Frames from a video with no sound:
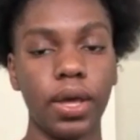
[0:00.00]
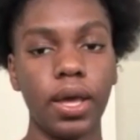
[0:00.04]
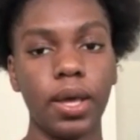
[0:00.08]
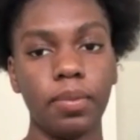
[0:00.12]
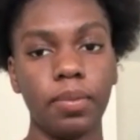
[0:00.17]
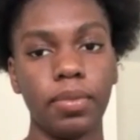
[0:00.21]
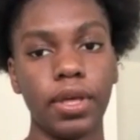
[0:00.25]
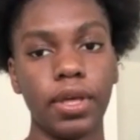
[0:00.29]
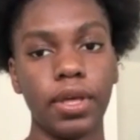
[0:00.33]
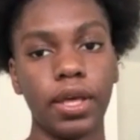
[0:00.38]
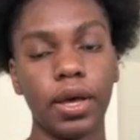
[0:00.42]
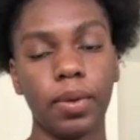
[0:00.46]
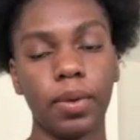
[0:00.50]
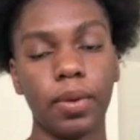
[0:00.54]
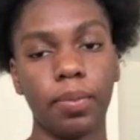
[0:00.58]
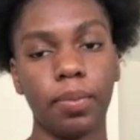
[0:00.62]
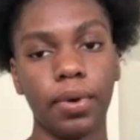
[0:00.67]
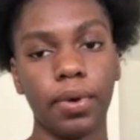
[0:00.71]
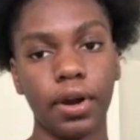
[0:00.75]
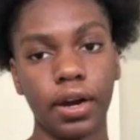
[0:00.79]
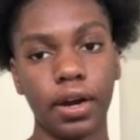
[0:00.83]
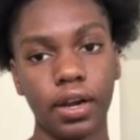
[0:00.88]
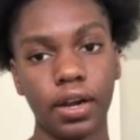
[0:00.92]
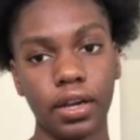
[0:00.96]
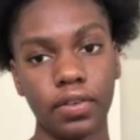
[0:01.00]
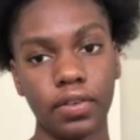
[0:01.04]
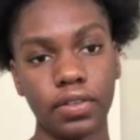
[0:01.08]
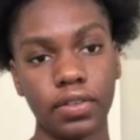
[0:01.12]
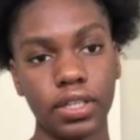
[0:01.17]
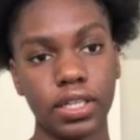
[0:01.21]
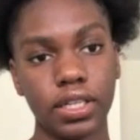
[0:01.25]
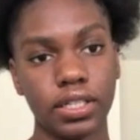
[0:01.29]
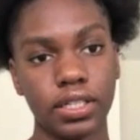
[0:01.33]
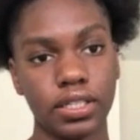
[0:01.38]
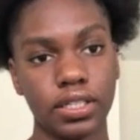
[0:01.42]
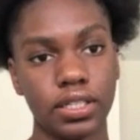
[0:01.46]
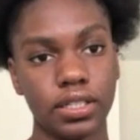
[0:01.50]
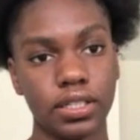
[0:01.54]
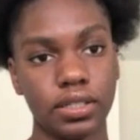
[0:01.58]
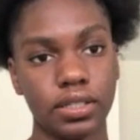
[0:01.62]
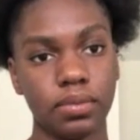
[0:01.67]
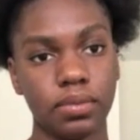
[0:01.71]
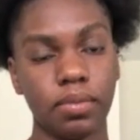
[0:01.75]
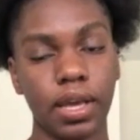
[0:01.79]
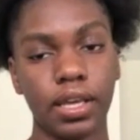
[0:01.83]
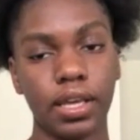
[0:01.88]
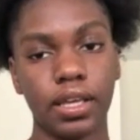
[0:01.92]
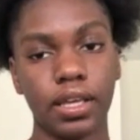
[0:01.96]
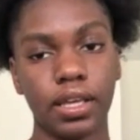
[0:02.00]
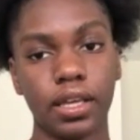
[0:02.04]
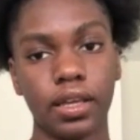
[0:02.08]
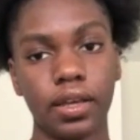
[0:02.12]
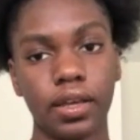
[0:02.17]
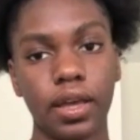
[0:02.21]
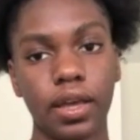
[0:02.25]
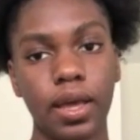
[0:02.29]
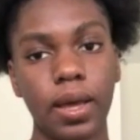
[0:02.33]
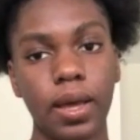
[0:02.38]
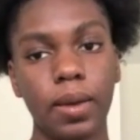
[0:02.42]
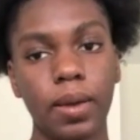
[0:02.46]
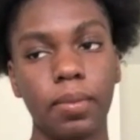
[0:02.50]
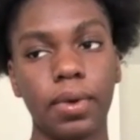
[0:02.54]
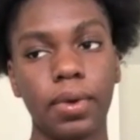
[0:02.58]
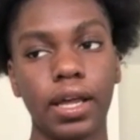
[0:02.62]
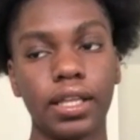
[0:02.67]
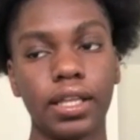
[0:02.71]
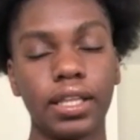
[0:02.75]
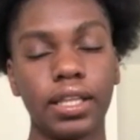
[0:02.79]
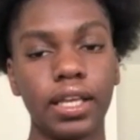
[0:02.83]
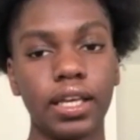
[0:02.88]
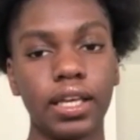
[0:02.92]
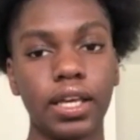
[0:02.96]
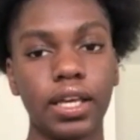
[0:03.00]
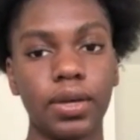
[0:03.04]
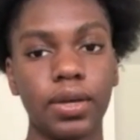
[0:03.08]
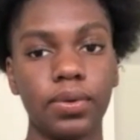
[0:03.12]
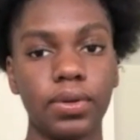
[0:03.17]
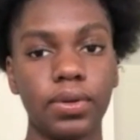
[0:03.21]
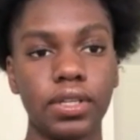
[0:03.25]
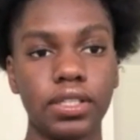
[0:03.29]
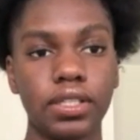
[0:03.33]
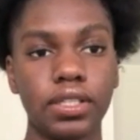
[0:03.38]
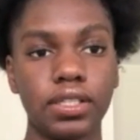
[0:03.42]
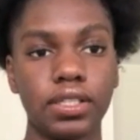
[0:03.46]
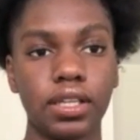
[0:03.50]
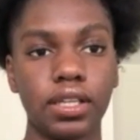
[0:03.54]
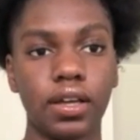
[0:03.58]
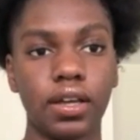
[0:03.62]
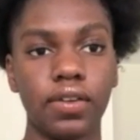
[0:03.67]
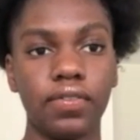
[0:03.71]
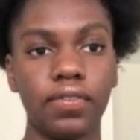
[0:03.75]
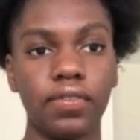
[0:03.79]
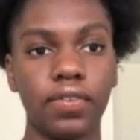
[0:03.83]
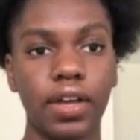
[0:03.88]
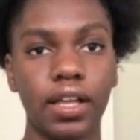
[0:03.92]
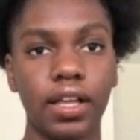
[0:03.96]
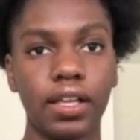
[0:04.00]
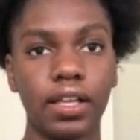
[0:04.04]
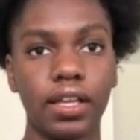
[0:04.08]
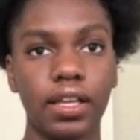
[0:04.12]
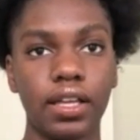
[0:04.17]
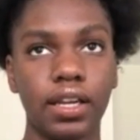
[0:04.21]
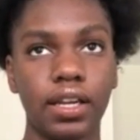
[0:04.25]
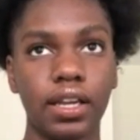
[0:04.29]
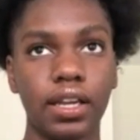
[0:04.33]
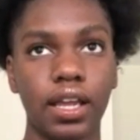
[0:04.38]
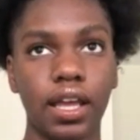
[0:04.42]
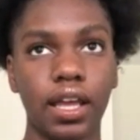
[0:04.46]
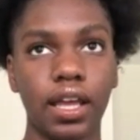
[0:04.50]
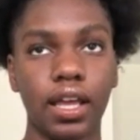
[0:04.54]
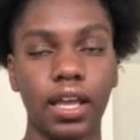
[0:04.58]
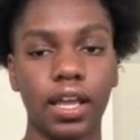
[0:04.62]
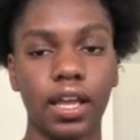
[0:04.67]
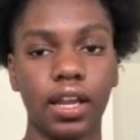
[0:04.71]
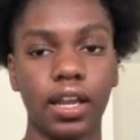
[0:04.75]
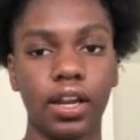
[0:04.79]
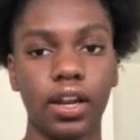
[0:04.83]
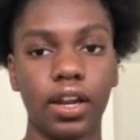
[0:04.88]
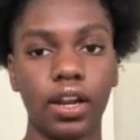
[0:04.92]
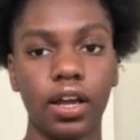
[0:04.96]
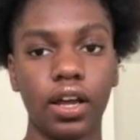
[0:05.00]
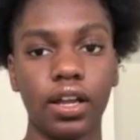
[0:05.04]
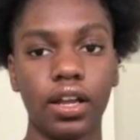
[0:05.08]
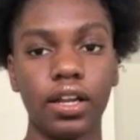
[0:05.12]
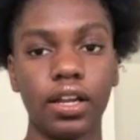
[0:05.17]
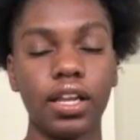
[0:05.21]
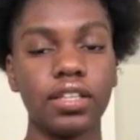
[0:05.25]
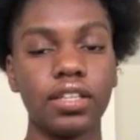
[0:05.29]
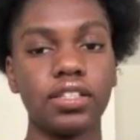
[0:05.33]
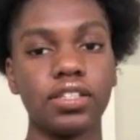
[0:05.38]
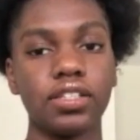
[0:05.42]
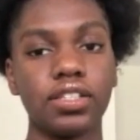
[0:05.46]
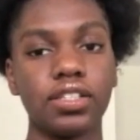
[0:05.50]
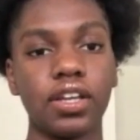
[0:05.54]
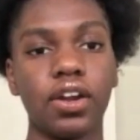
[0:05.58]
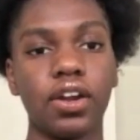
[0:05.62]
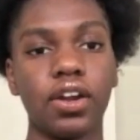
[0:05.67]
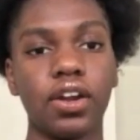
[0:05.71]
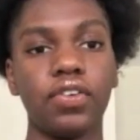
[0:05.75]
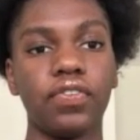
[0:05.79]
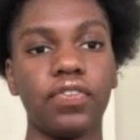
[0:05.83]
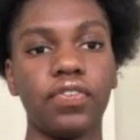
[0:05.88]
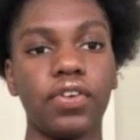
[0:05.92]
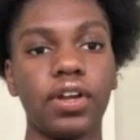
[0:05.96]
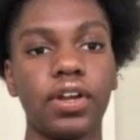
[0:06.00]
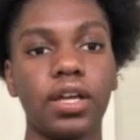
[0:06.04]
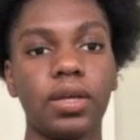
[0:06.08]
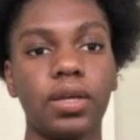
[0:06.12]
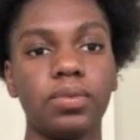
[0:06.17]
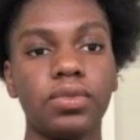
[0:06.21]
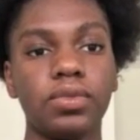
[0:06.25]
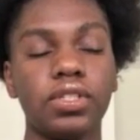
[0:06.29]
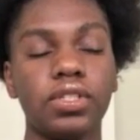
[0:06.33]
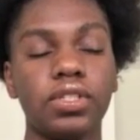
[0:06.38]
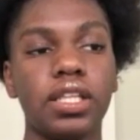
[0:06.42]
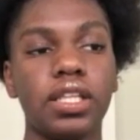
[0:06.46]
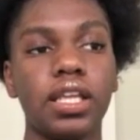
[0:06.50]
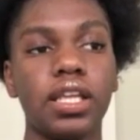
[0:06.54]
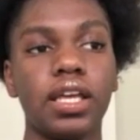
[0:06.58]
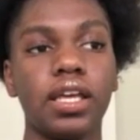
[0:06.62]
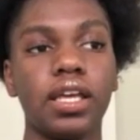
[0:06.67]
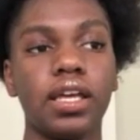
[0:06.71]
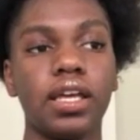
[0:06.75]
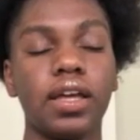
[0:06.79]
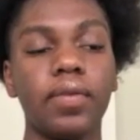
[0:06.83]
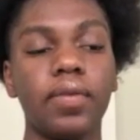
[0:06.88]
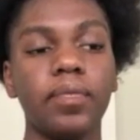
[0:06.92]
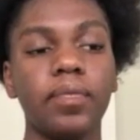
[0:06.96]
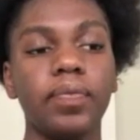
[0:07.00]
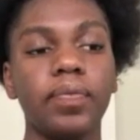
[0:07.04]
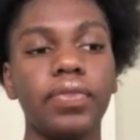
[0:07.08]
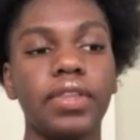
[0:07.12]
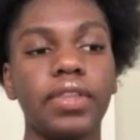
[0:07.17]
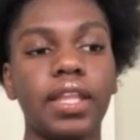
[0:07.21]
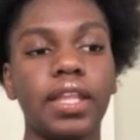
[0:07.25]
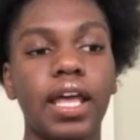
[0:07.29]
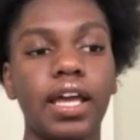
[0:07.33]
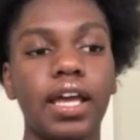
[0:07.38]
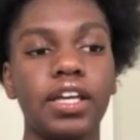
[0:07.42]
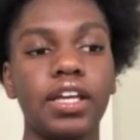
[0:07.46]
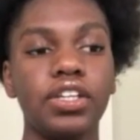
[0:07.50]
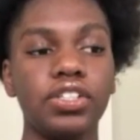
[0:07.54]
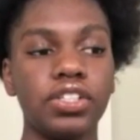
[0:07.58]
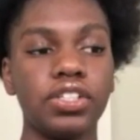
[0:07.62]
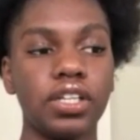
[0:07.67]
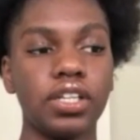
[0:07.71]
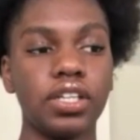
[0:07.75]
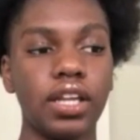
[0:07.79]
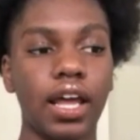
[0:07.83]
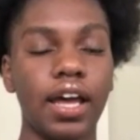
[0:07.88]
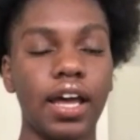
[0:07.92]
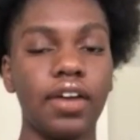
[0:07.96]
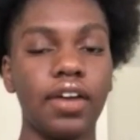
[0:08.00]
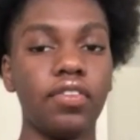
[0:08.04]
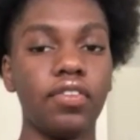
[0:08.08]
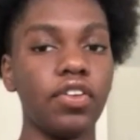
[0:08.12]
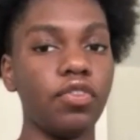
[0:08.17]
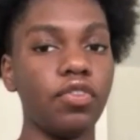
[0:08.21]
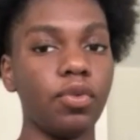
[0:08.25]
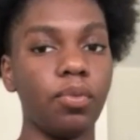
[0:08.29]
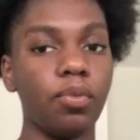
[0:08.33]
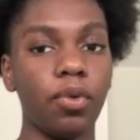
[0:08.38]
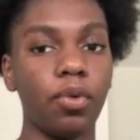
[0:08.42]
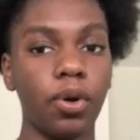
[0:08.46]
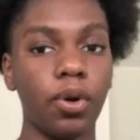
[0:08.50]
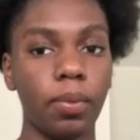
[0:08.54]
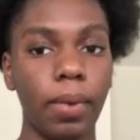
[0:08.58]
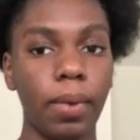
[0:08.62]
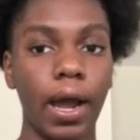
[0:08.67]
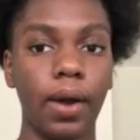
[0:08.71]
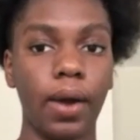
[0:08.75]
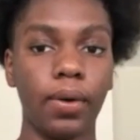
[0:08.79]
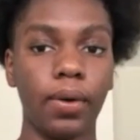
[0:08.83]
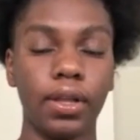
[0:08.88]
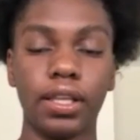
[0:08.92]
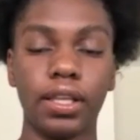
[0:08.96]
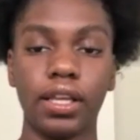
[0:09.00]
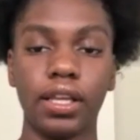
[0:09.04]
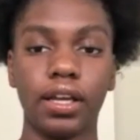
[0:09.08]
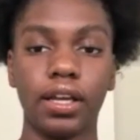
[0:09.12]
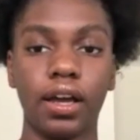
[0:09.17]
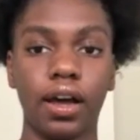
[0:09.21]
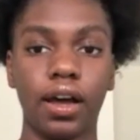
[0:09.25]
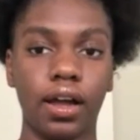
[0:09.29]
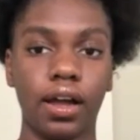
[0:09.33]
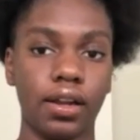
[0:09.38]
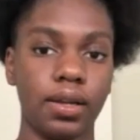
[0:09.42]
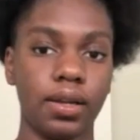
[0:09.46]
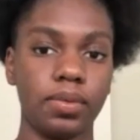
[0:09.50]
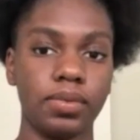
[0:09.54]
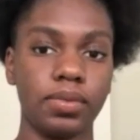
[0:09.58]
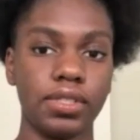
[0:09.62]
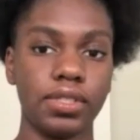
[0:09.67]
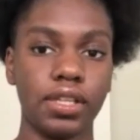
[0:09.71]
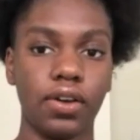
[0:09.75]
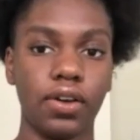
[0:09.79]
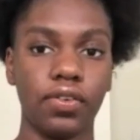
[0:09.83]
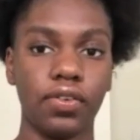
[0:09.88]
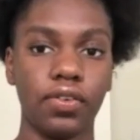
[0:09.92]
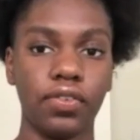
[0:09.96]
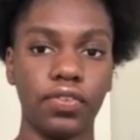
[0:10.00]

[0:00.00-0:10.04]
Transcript: be a part of the decision making. But I think it was unvalid and unnecessary for him to think that he should have even more power than God himself.